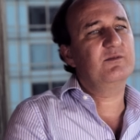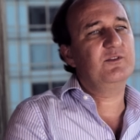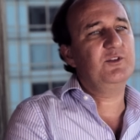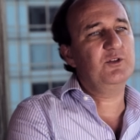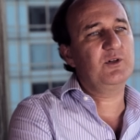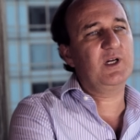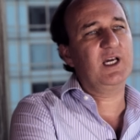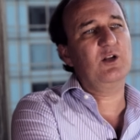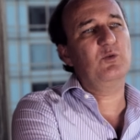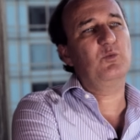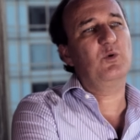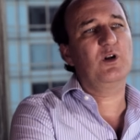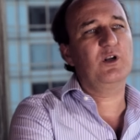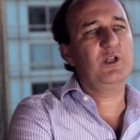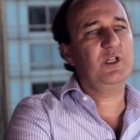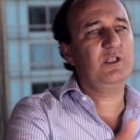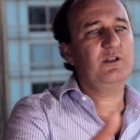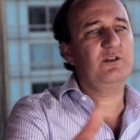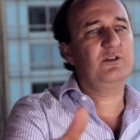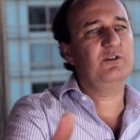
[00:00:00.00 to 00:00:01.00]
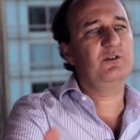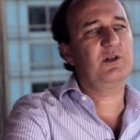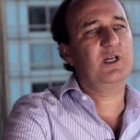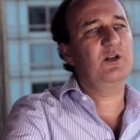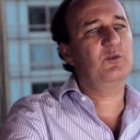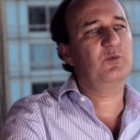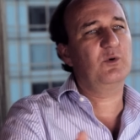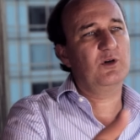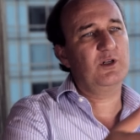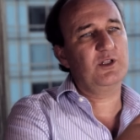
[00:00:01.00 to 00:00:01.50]
You get a wallet, you
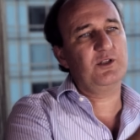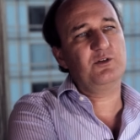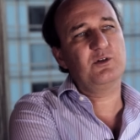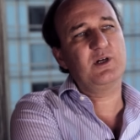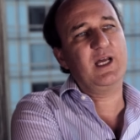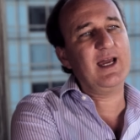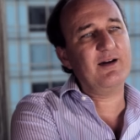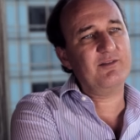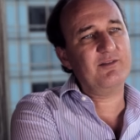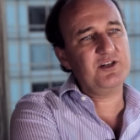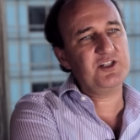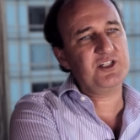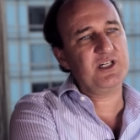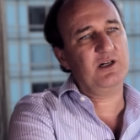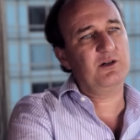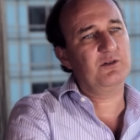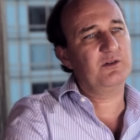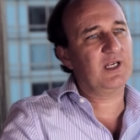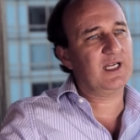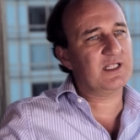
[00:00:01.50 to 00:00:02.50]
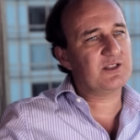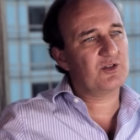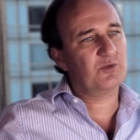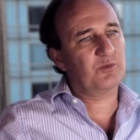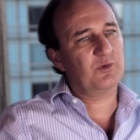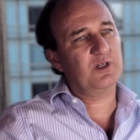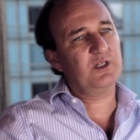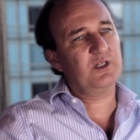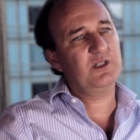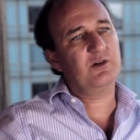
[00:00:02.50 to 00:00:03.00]
get a wallet, you, every shareholder gets a
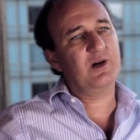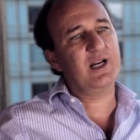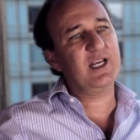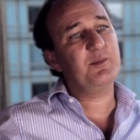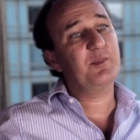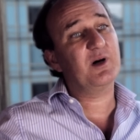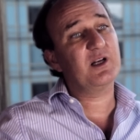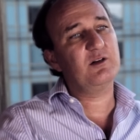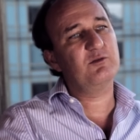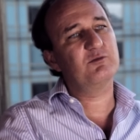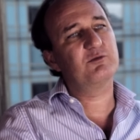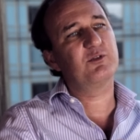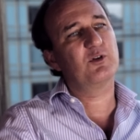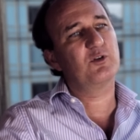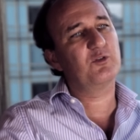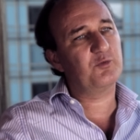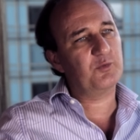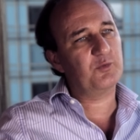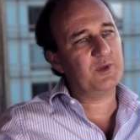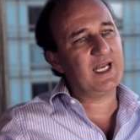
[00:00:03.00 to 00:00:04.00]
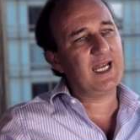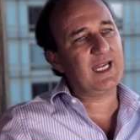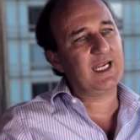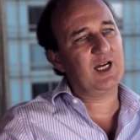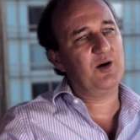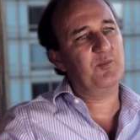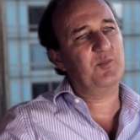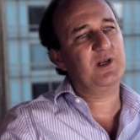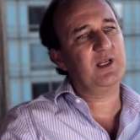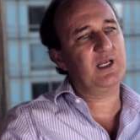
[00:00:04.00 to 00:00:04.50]
wallet, or anybody involved with a
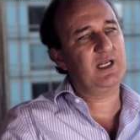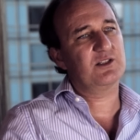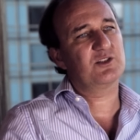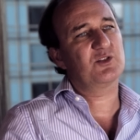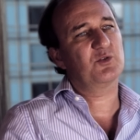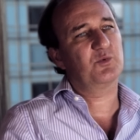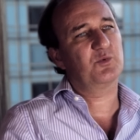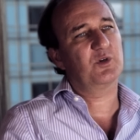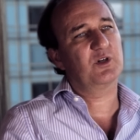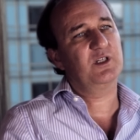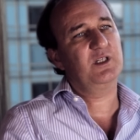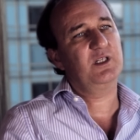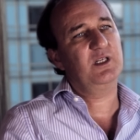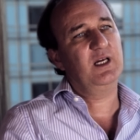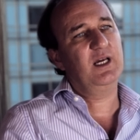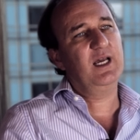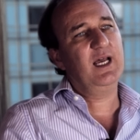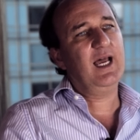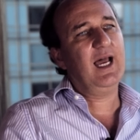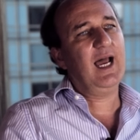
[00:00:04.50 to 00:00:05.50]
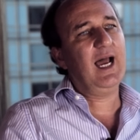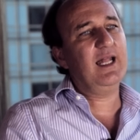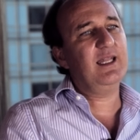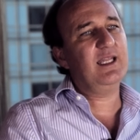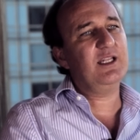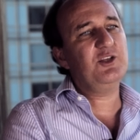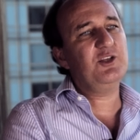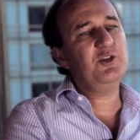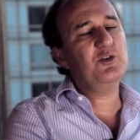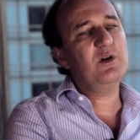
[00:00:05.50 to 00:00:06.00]
company gets a wallet. And
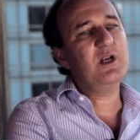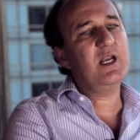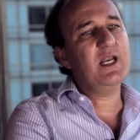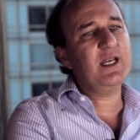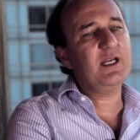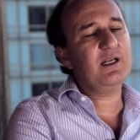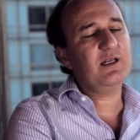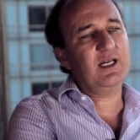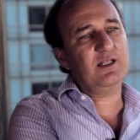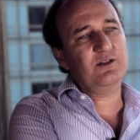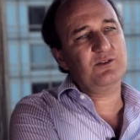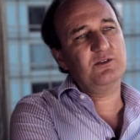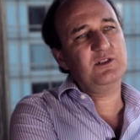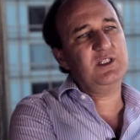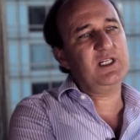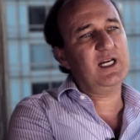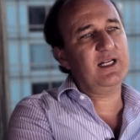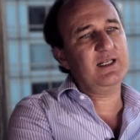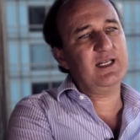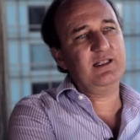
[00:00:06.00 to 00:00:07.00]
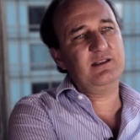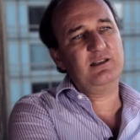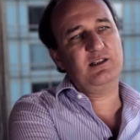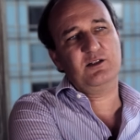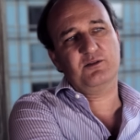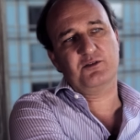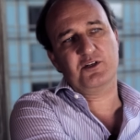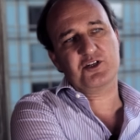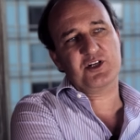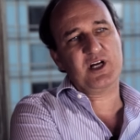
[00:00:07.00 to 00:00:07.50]
then you link that to the
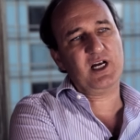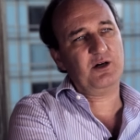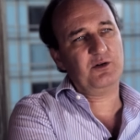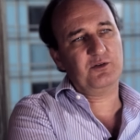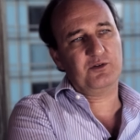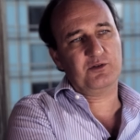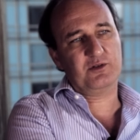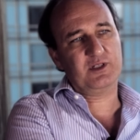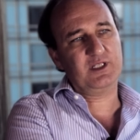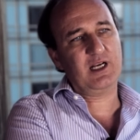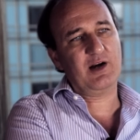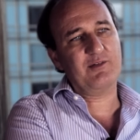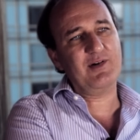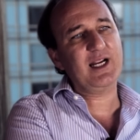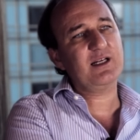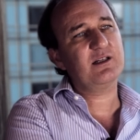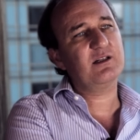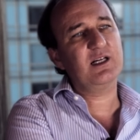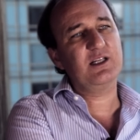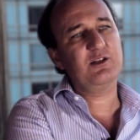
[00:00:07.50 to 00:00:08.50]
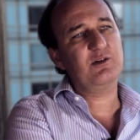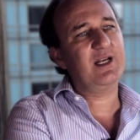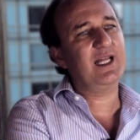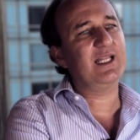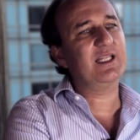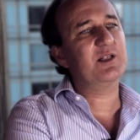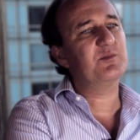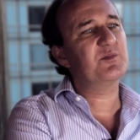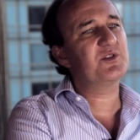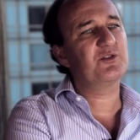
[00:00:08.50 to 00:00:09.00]
identity of the shareholder or director, and you
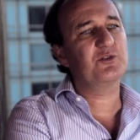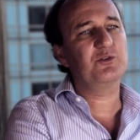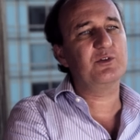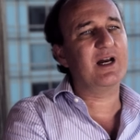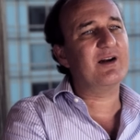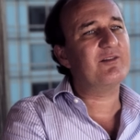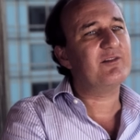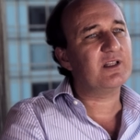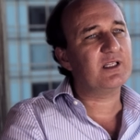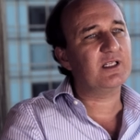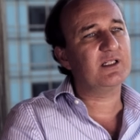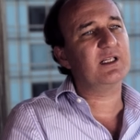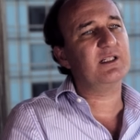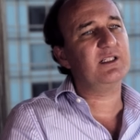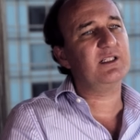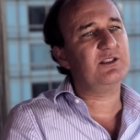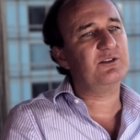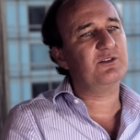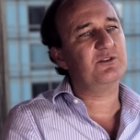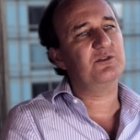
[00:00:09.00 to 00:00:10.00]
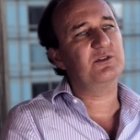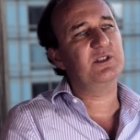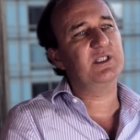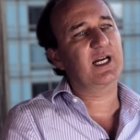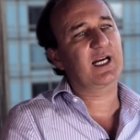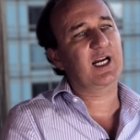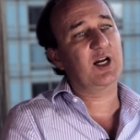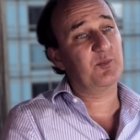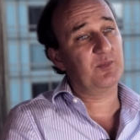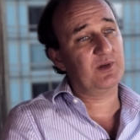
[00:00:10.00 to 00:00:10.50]
let them do everything they need to do in
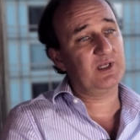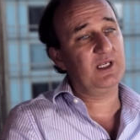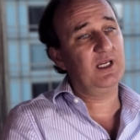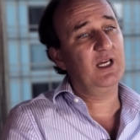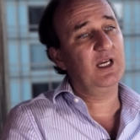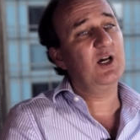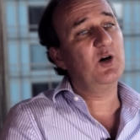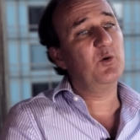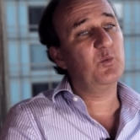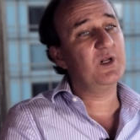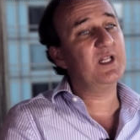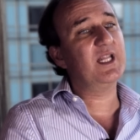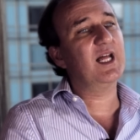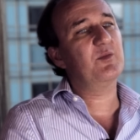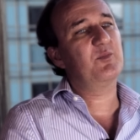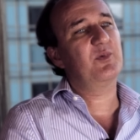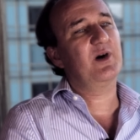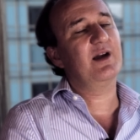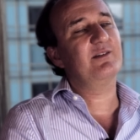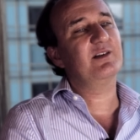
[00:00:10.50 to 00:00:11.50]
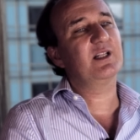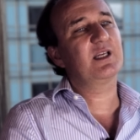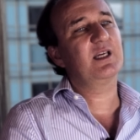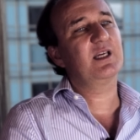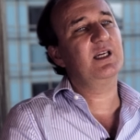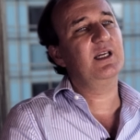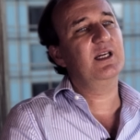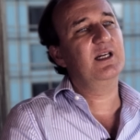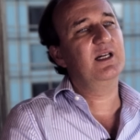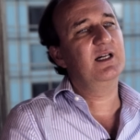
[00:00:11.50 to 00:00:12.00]
their company with that private
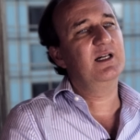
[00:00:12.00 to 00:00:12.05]
key.